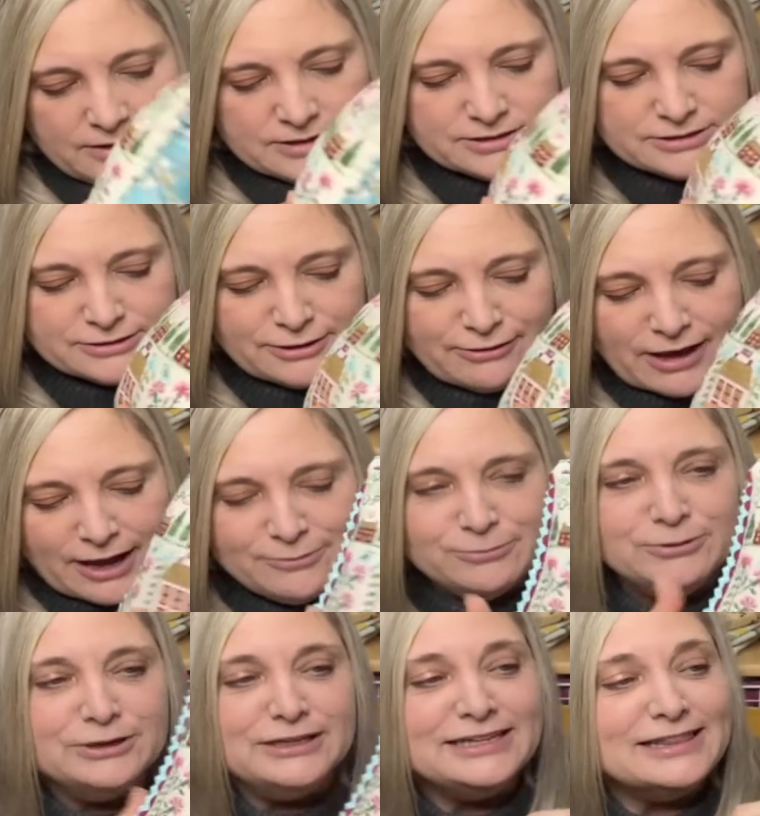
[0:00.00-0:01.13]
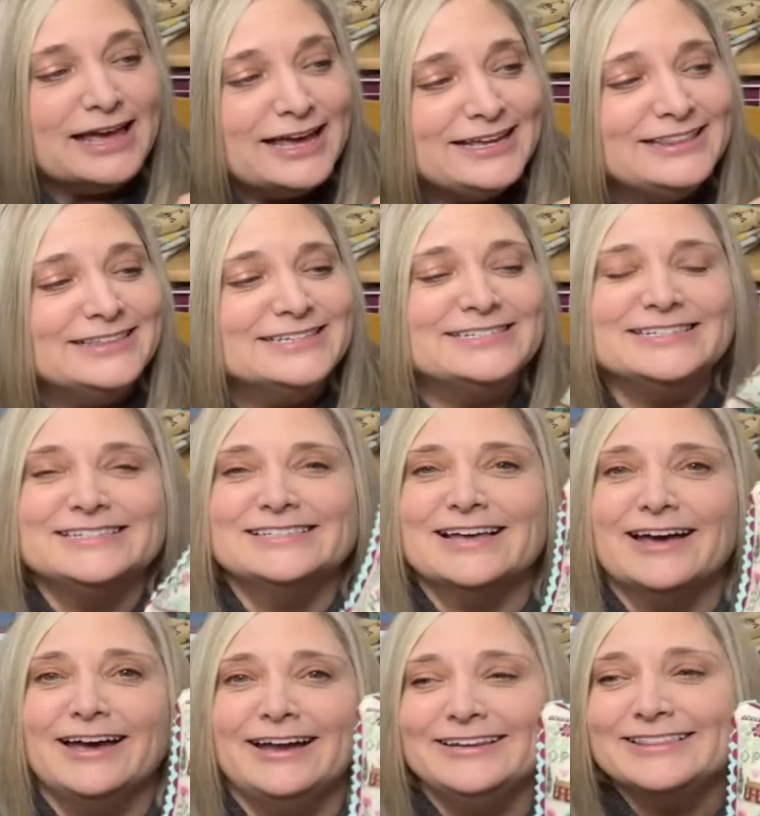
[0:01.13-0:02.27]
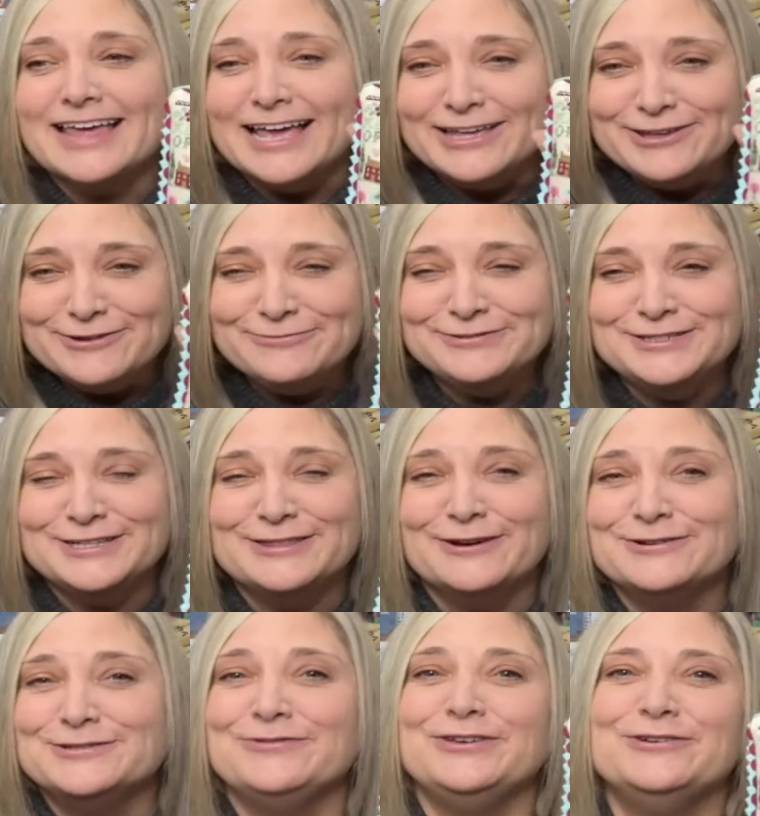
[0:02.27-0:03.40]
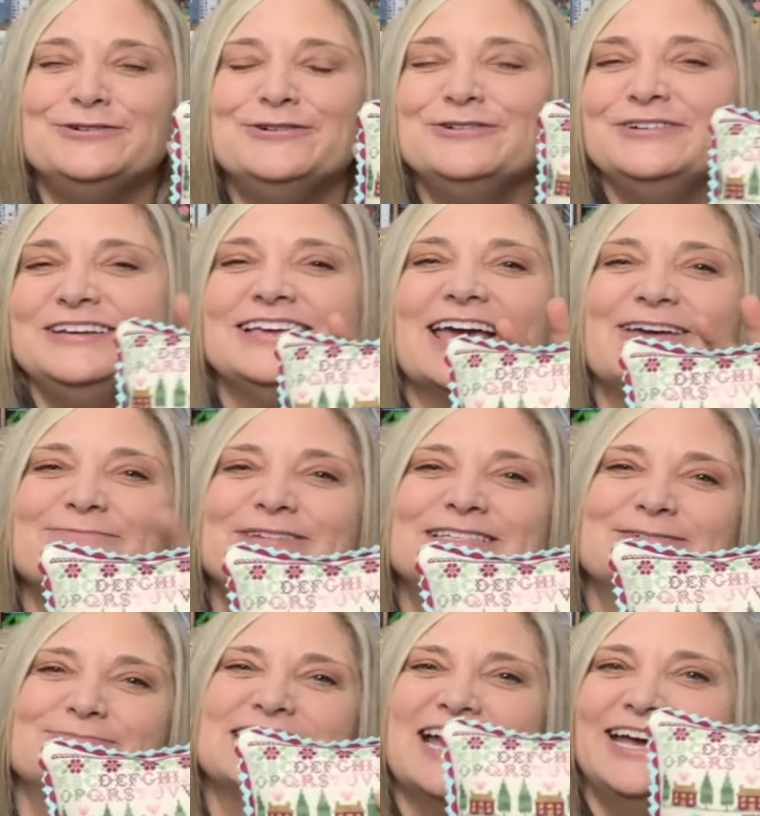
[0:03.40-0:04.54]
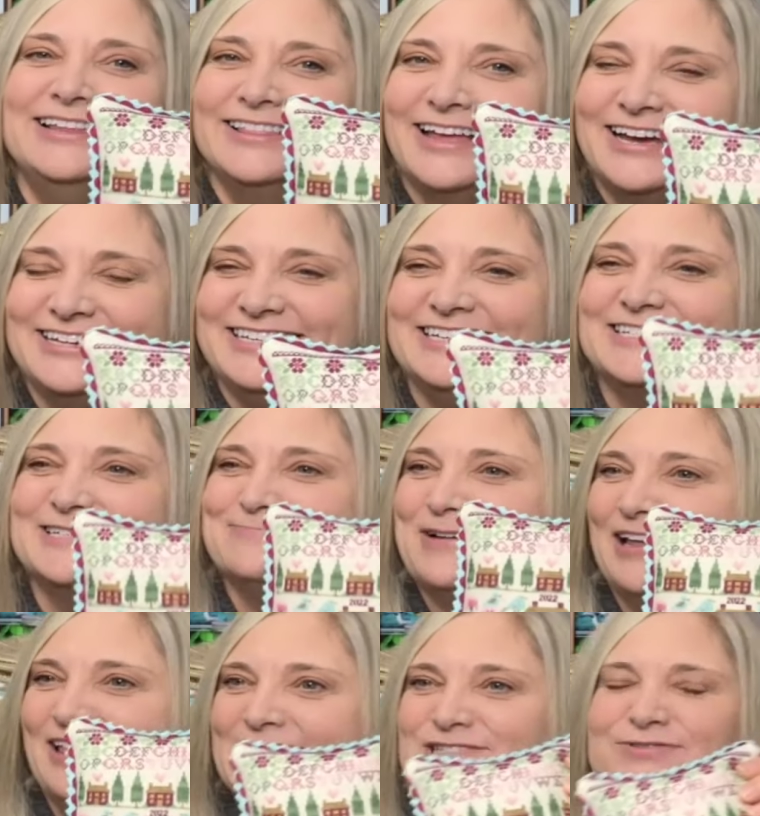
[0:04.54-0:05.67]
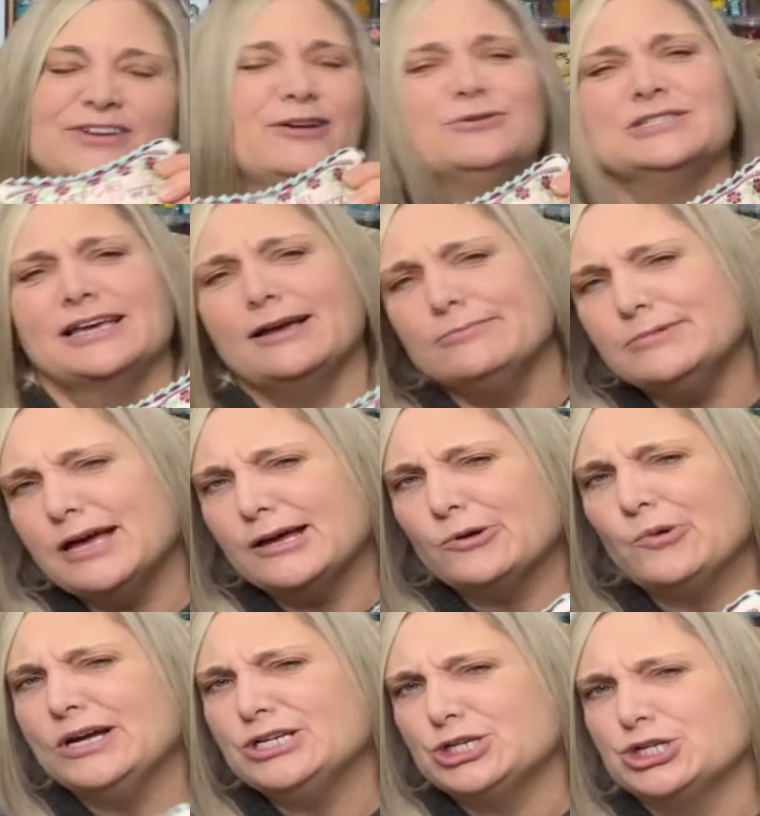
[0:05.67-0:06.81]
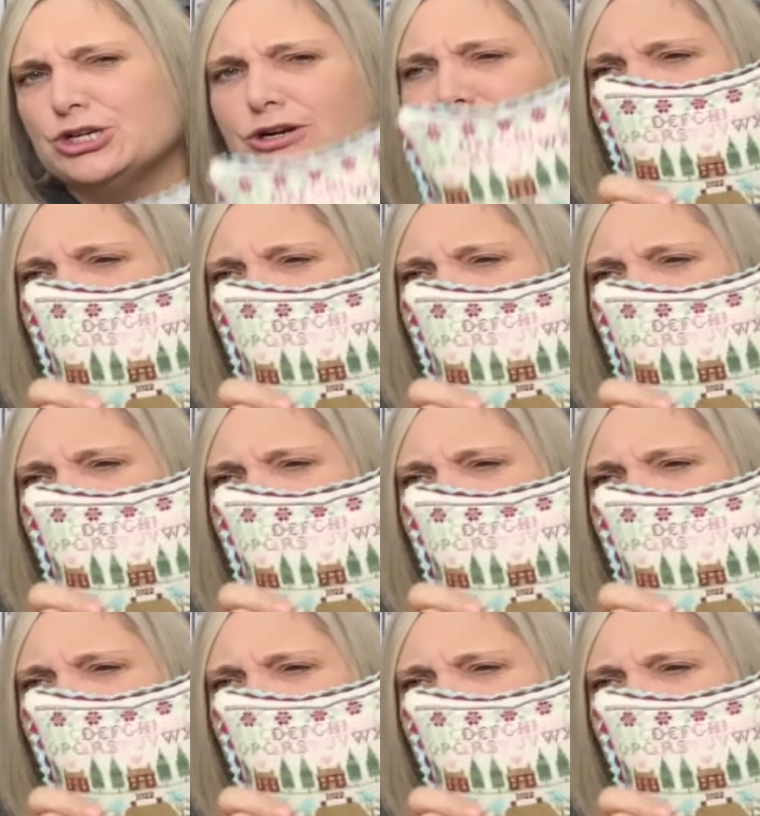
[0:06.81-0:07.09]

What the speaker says: So I really like this design. Thank you to those of you who gave me some title ideas in my last video. It's like, I'm not quite sure.